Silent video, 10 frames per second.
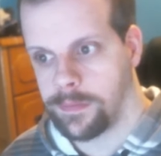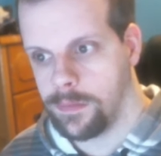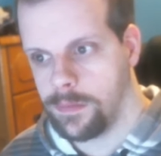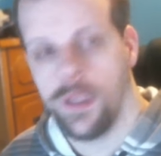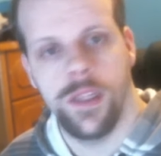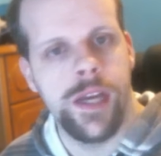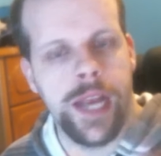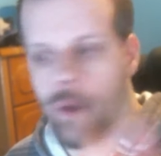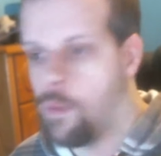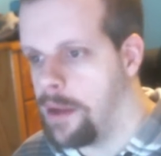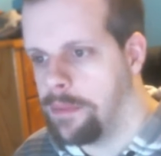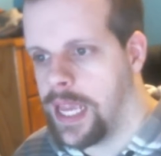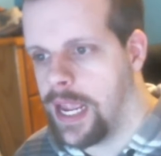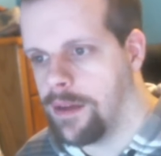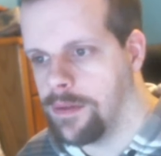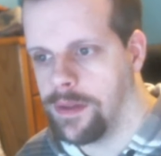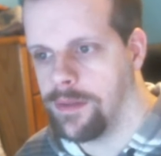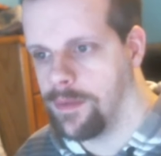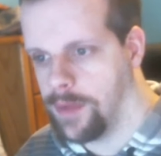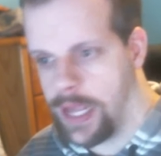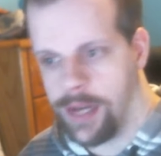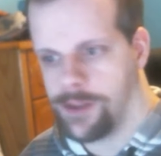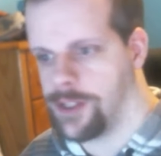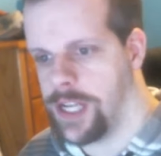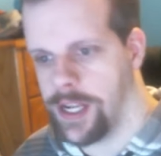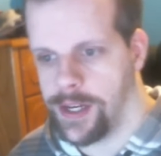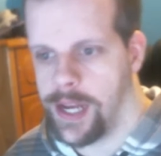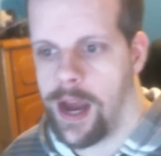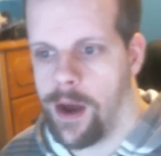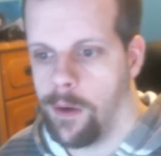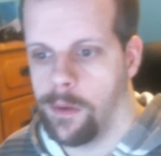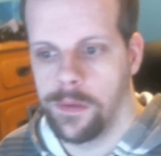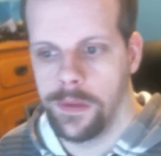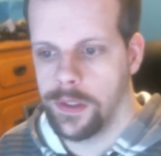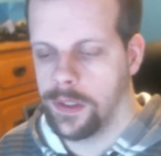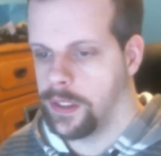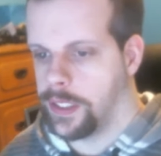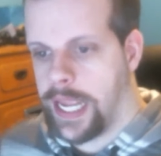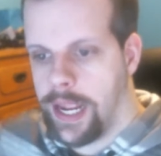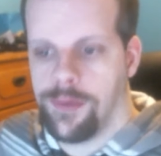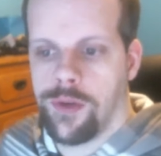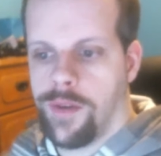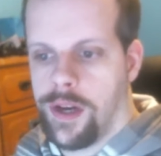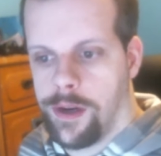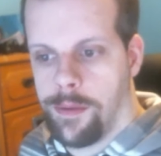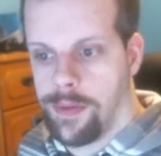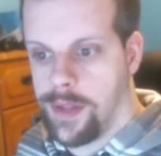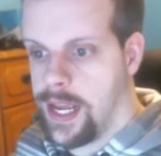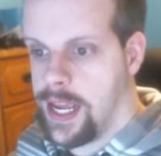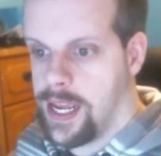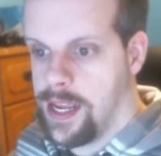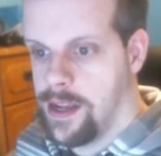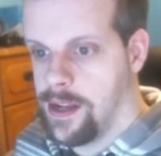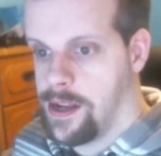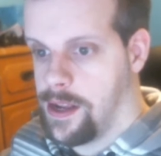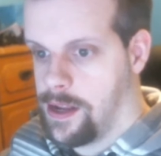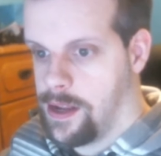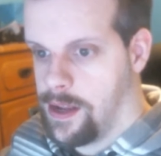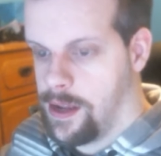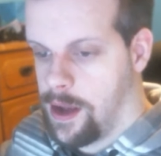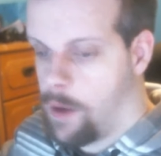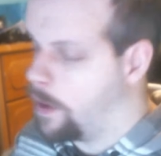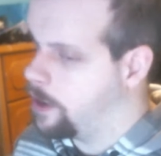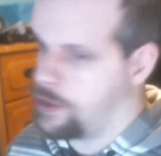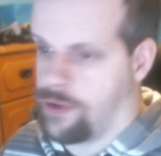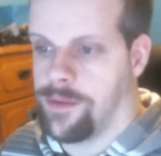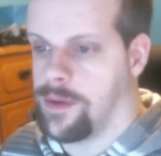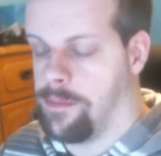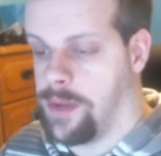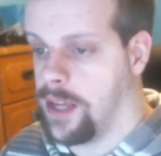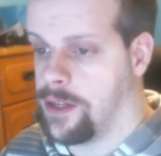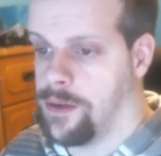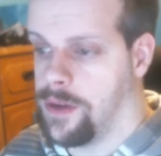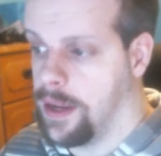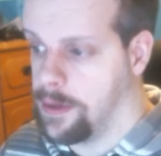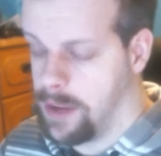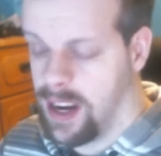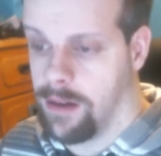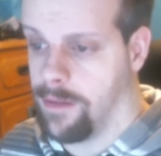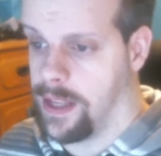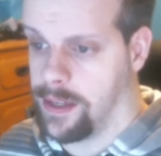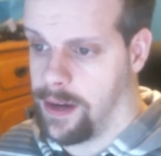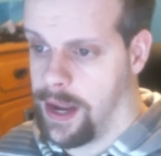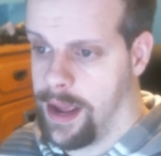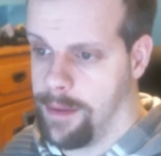Then I got a webcam that you're seeing now. Games over here to play. I want to stream some PS2 games, but I don't know if that's going to happen.